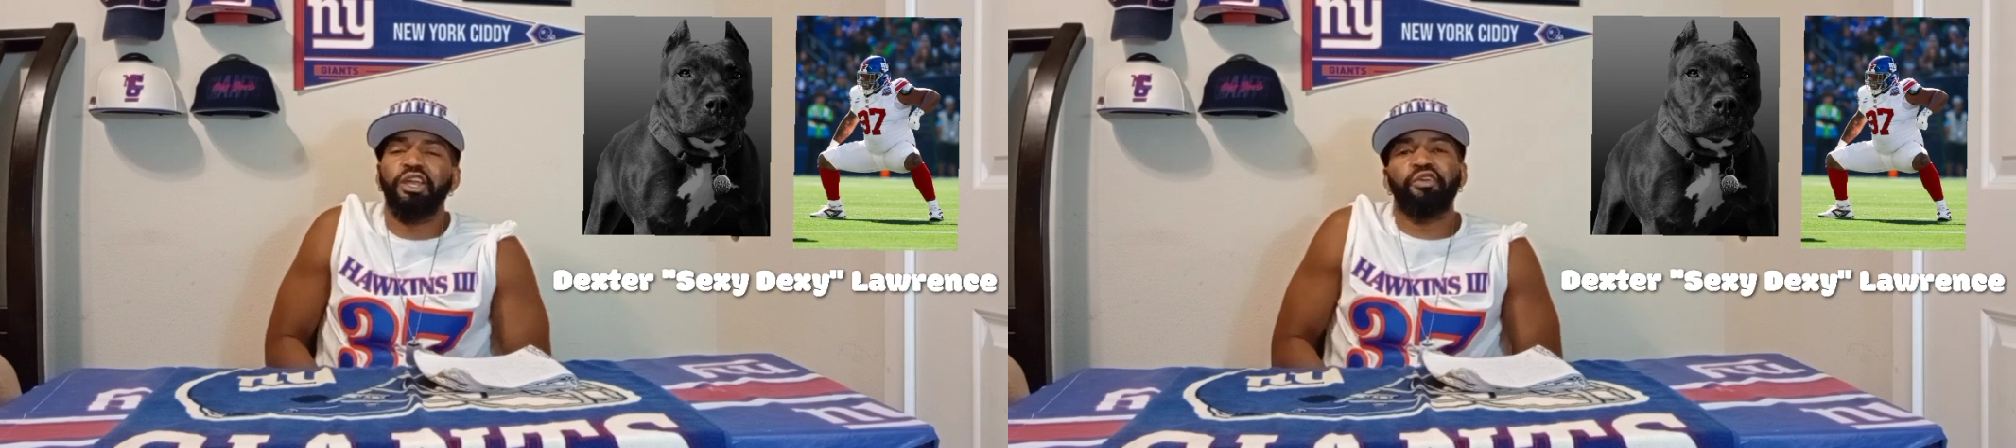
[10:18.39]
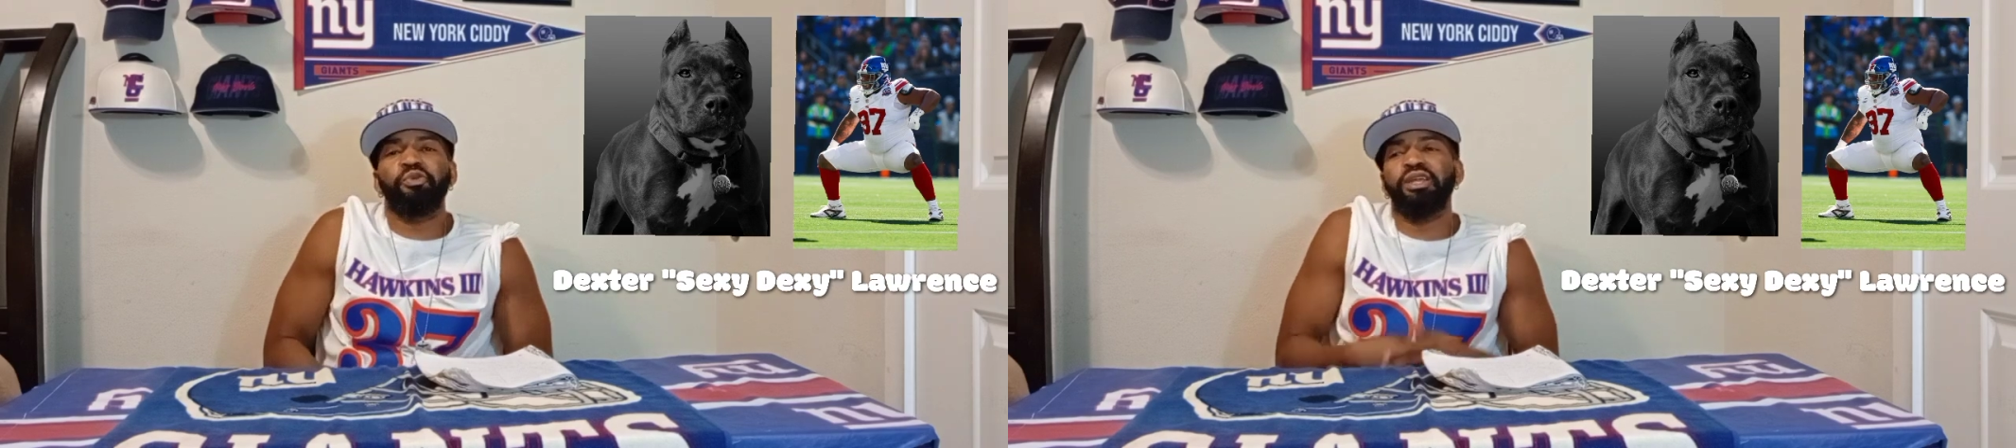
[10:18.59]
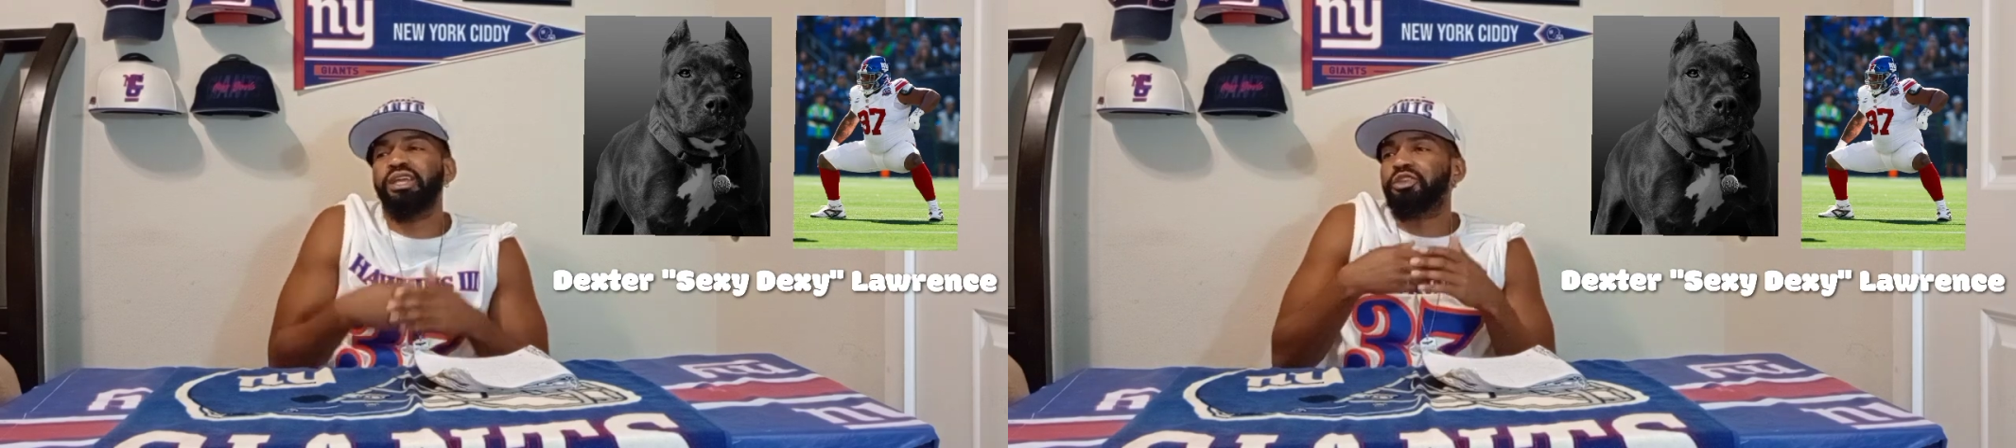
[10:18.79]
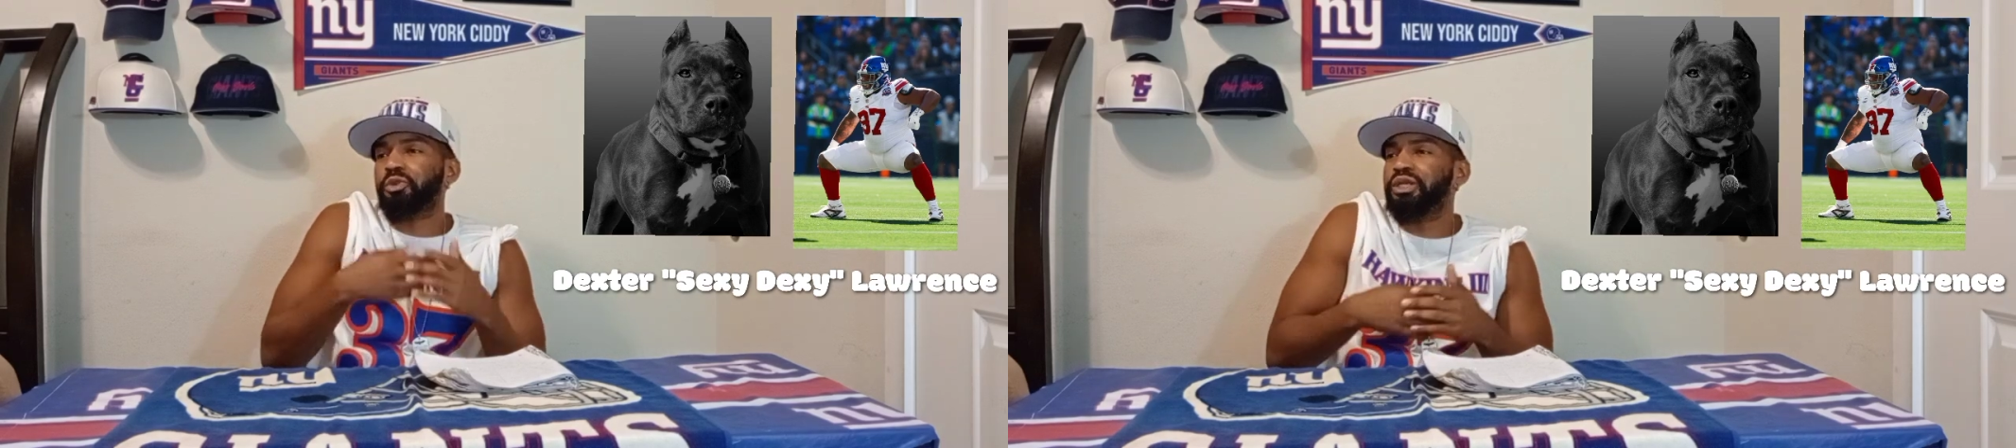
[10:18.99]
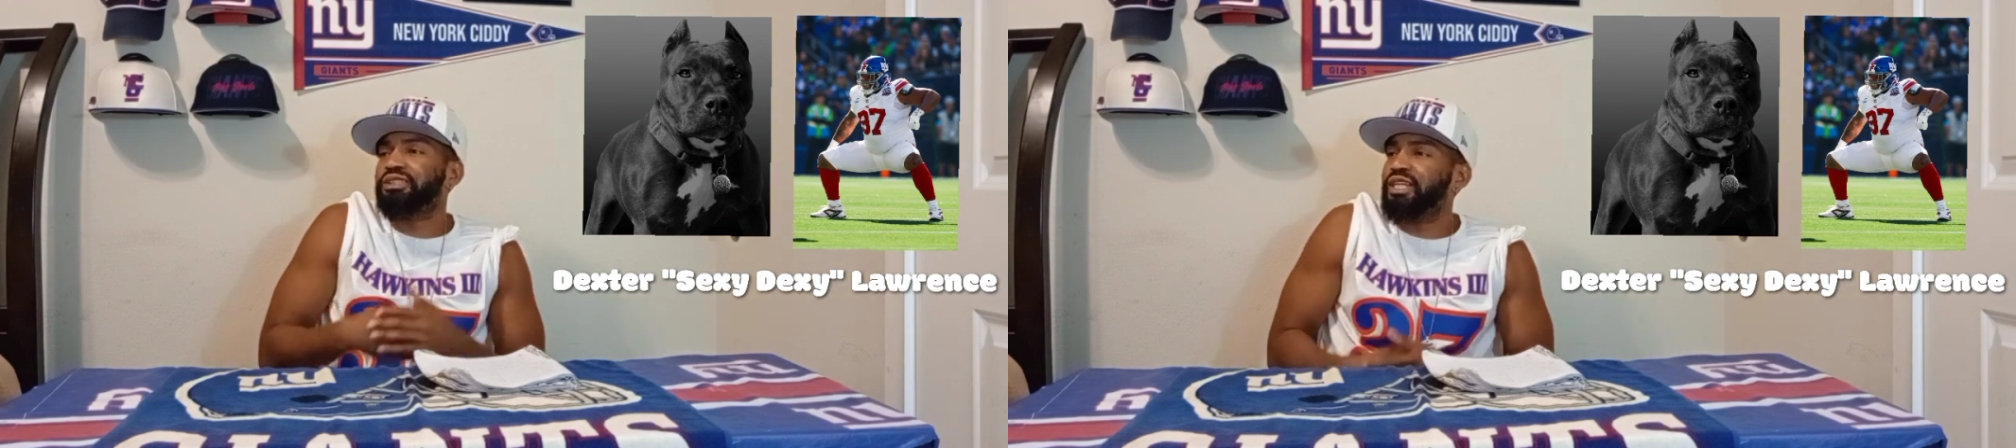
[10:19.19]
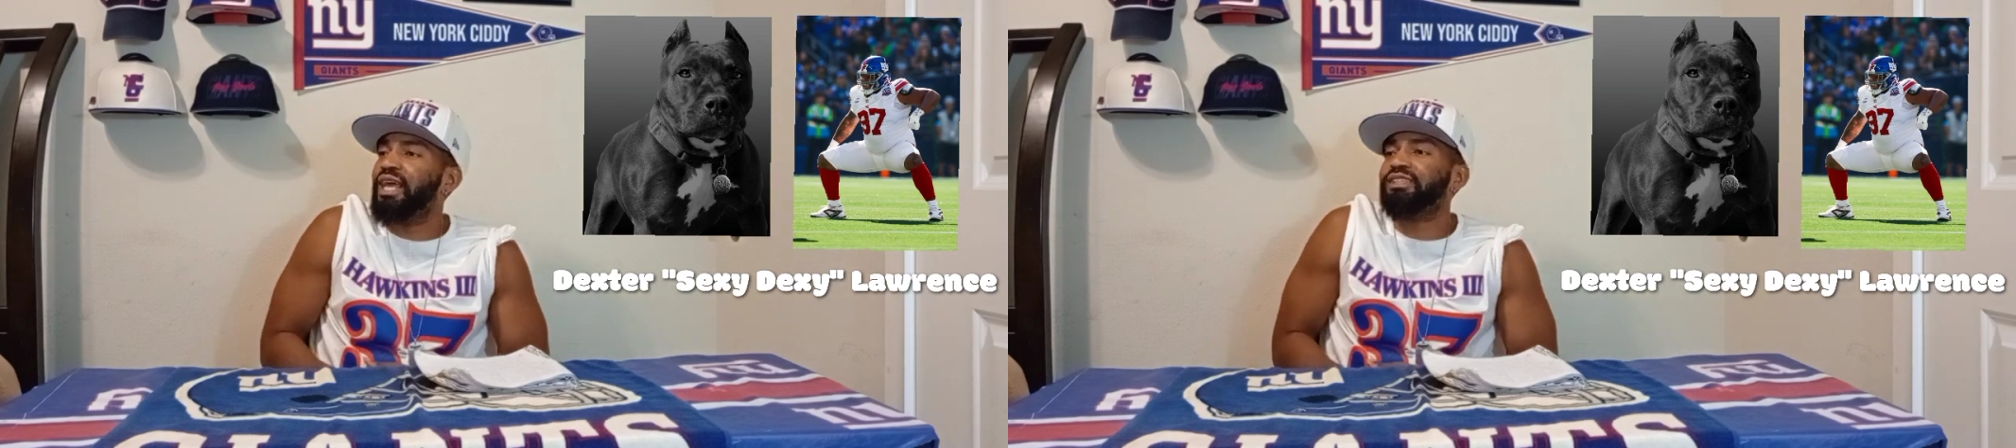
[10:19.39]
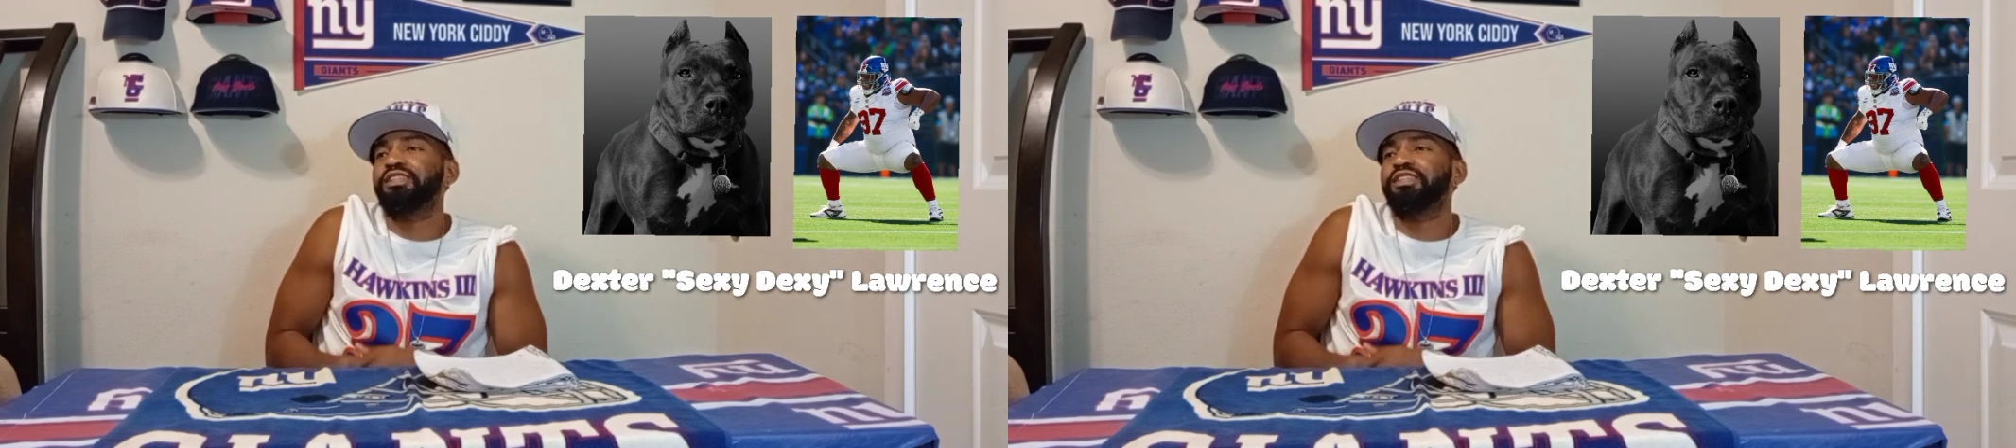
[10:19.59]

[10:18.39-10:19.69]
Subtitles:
If we get 3 sacks,